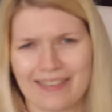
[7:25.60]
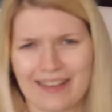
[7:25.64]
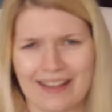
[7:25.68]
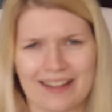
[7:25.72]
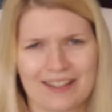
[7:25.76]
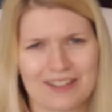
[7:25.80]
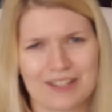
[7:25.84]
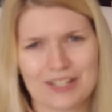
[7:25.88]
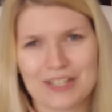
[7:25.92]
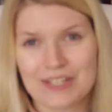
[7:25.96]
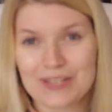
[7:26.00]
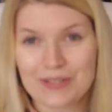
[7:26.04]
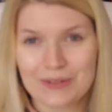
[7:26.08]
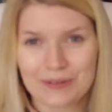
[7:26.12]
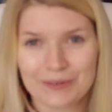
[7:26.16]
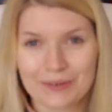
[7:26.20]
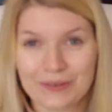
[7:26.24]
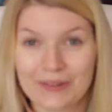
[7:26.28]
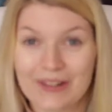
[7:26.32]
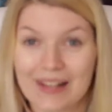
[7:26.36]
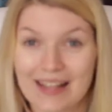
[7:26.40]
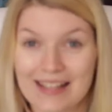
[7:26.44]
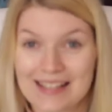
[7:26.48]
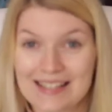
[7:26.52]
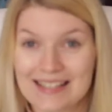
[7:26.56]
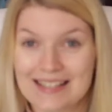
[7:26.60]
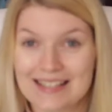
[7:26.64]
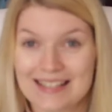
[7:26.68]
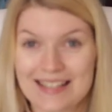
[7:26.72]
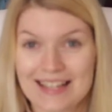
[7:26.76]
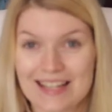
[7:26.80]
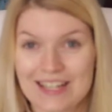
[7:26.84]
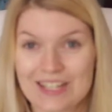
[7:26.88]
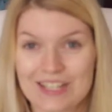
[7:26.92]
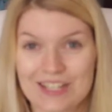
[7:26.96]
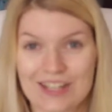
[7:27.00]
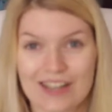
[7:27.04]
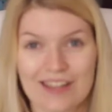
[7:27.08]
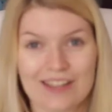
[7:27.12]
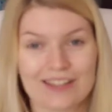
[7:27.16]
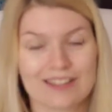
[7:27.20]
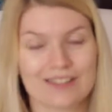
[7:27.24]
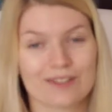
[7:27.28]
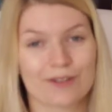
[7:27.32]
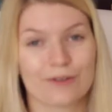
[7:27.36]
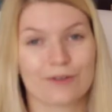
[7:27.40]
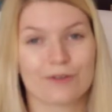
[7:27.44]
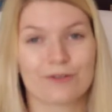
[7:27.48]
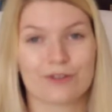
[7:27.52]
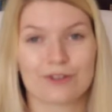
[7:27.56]
cartoon Anastasia,
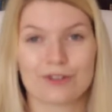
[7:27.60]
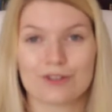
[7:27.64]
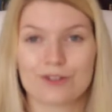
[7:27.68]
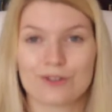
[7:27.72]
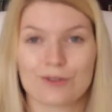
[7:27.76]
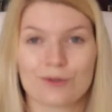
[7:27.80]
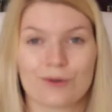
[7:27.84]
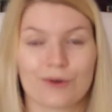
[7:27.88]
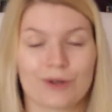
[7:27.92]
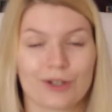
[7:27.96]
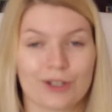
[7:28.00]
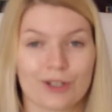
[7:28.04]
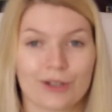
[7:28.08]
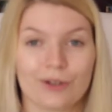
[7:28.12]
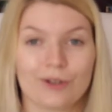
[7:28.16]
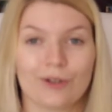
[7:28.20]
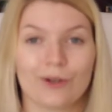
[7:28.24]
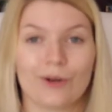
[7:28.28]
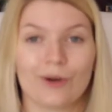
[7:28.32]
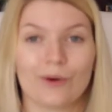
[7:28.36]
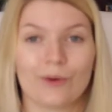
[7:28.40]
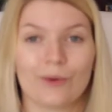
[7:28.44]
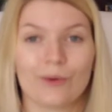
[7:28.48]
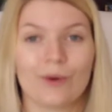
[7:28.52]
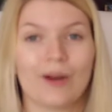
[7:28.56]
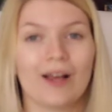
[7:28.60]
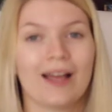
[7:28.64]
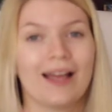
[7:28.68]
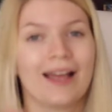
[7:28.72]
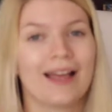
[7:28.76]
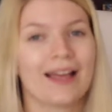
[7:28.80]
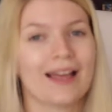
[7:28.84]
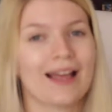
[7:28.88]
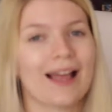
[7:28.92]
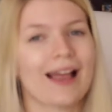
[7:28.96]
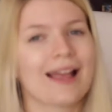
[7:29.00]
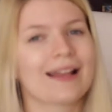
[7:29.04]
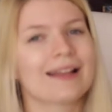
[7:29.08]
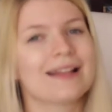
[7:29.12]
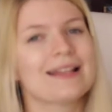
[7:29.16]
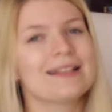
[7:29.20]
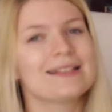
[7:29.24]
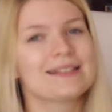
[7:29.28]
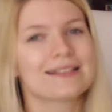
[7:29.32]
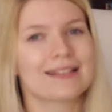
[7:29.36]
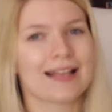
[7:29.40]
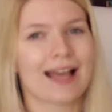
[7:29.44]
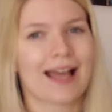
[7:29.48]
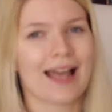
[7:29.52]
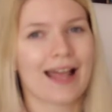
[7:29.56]
so for sure you know at
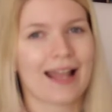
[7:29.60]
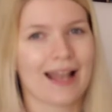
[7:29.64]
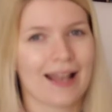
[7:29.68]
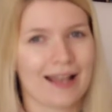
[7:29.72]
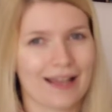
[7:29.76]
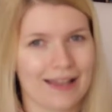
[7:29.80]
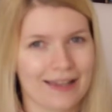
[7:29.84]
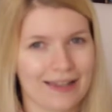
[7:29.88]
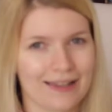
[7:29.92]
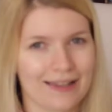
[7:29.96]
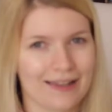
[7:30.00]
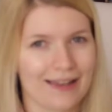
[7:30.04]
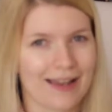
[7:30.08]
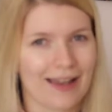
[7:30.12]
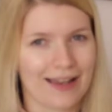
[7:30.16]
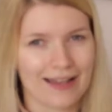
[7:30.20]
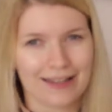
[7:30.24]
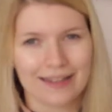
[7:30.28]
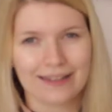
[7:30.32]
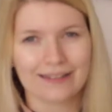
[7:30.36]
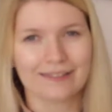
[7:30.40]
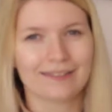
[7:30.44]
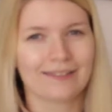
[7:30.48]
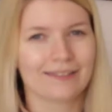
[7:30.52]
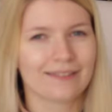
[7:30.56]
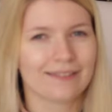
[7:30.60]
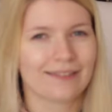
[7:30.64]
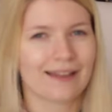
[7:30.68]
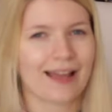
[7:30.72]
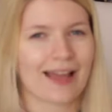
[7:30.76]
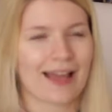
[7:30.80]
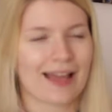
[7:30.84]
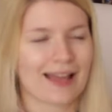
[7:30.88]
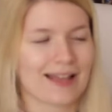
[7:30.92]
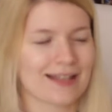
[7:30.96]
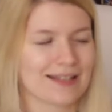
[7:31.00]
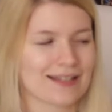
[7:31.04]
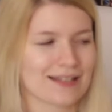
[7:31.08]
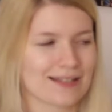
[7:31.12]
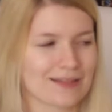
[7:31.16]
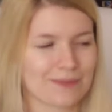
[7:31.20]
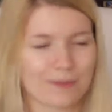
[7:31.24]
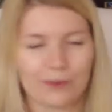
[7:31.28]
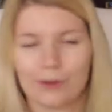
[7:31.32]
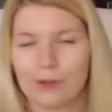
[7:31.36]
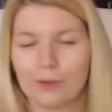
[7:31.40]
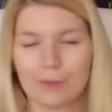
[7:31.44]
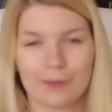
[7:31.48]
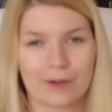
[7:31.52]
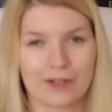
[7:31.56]
least a little and a
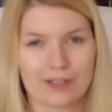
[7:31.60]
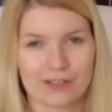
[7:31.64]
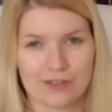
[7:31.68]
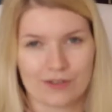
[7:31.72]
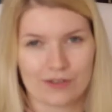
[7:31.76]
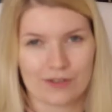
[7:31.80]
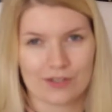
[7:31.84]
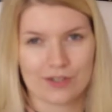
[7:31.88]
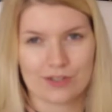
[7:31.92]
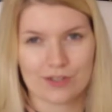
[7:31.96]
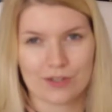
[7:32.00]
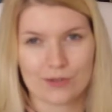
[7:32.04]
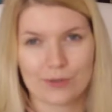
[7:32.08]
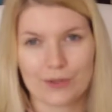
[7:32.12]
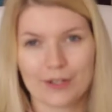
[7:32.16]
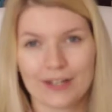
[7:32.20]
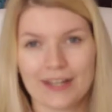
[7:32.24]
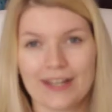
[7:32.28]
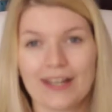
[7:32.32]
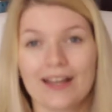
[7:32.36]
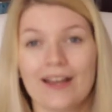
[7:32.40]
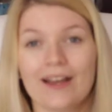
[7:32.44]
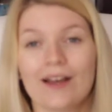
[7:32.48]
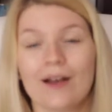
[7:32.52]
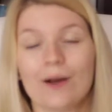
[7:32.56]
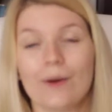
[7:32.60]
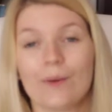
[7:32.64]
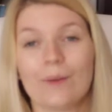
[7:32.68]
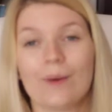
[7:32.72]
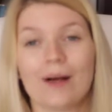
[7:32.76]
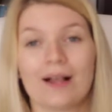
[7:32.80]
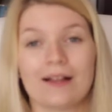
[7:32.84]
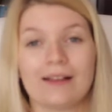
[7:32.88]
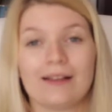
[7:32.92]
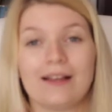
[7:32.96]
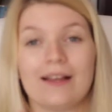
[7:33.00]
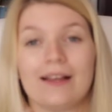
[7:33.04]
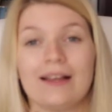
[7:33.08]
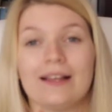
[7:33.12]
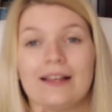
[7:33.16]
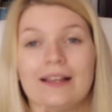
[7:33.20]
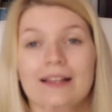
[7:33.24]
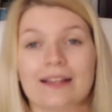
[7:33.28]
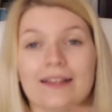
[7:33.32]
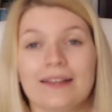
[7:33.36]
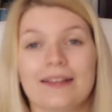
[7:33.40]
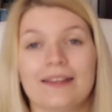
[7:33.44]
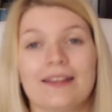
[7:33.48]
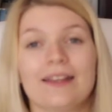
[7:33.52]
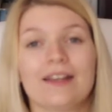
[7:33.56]
small part of the story. Well,
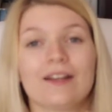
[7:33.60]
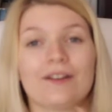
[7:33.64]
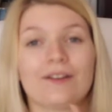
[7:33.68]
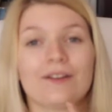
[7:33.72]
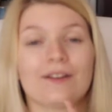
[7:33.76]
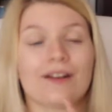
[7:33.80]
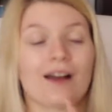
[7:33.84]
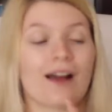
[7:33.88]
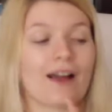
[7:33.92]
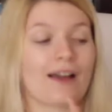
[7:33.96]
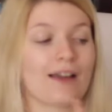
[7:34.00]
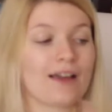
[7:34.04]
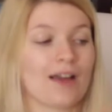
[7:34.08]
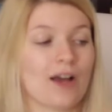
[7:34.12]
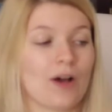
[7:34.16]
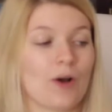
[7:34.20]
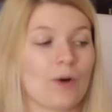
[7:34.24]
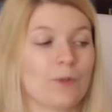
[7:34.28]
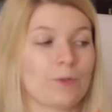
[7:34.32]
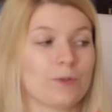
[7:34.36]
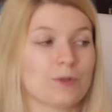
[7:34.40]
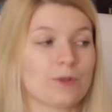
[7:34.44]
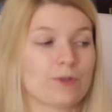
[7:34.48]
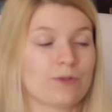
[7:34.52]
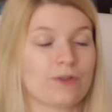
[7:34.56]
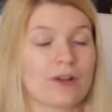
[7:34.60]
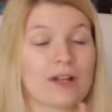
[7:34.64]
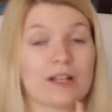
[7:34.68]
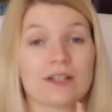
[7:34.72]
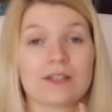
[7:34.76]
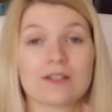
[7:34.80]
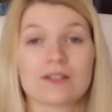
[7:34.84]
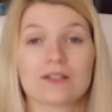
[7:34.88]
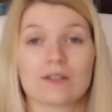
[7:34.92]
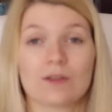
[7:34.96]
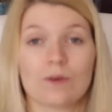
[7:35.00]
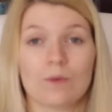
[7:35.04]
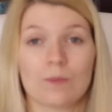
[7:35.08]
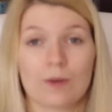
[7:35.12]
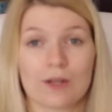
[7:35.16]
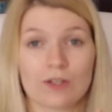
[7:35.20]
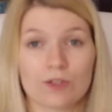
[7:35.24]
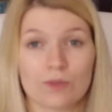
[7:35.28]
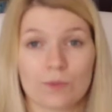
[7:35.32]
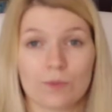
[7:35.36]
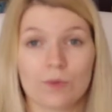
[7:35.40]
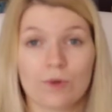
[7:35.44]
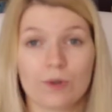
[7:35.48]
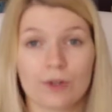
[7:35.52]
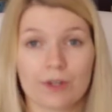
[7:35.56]
here I hope to find so
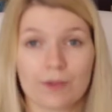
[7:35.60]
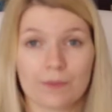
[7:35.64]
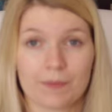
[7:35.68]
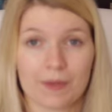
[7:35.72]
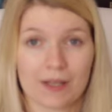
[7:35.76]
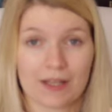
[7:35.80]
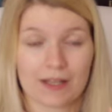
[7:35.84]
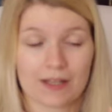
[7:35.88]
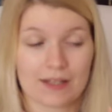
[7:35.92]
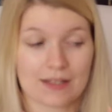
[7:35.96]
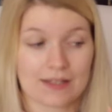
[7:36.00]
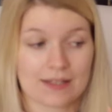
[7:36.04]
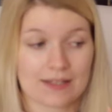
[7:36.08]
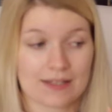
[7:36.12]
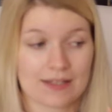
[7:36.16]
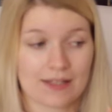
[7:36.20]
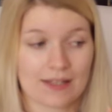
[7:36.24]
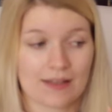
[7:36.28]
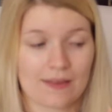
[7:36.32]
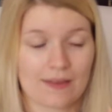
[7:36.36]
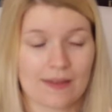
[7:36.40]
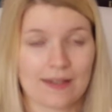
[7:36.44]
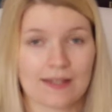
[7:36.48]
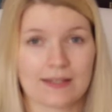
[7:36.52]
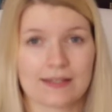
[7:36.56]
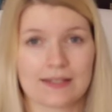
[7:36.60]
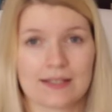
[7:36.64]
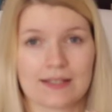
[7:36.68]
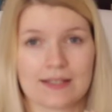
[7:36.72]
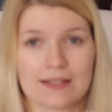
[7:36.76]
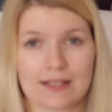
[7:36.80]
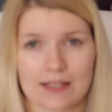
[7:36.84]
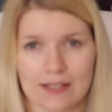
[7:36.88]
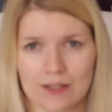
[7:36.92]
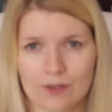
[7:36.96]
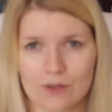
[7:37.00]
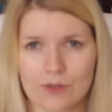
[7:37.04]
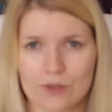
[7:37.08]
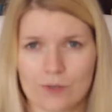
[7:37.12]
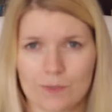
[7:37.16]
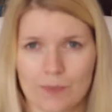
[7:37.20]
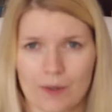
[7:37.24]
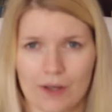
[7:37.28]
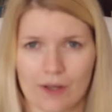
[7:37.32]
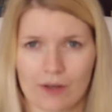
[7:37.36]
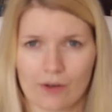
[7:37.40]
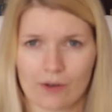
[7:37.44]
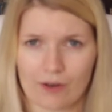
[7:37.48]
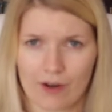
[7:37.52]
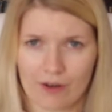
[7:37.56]
much more, because this is a huge
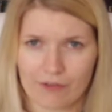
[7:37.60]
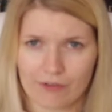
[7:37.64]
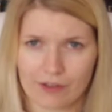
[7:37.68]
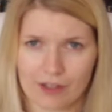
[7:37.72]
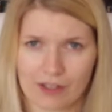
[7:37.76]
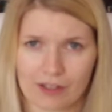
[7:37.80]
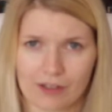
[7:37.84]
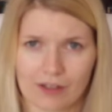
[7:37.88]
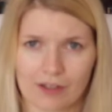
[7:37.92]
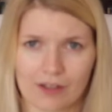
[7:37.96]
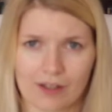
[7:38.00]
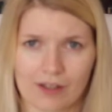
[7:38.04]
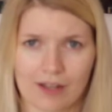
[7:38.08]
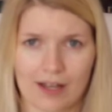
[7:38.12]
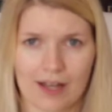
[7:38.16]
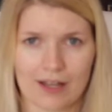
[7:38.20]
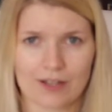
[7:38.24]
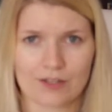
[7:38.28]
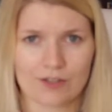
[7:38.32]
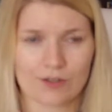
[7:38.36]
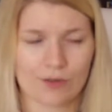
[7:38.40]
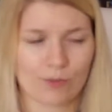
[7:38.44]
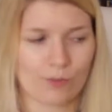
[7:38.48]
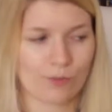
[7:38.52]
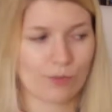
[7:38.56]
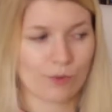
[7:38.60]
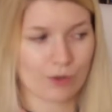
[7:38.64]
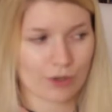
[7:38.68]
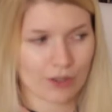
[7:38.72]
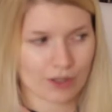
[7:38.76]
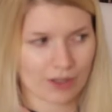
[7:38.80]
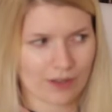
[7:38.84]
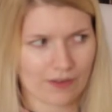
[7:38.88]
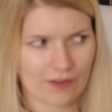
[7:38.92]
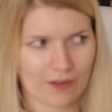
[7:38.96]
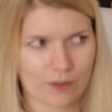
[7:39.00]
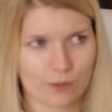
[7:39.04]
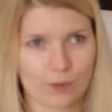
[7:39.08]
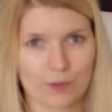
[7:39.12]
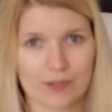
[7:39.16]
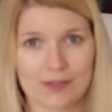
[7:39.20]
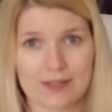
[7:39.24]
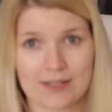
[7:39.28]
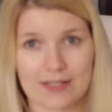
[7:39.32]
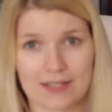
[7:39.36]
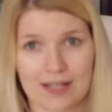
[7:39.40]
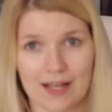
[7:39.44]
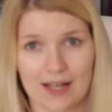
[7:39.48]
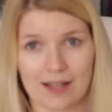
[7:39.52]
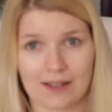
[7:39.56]
biographical kind of work that was
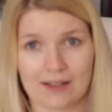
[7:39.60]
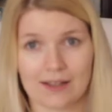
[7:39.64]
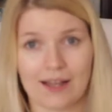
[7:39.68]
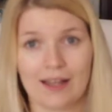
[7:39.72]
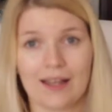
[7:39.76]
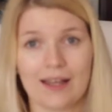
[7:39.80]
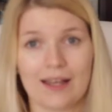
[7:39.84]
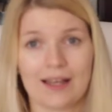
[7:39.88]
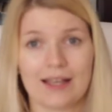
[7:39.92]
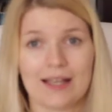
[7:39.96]
done.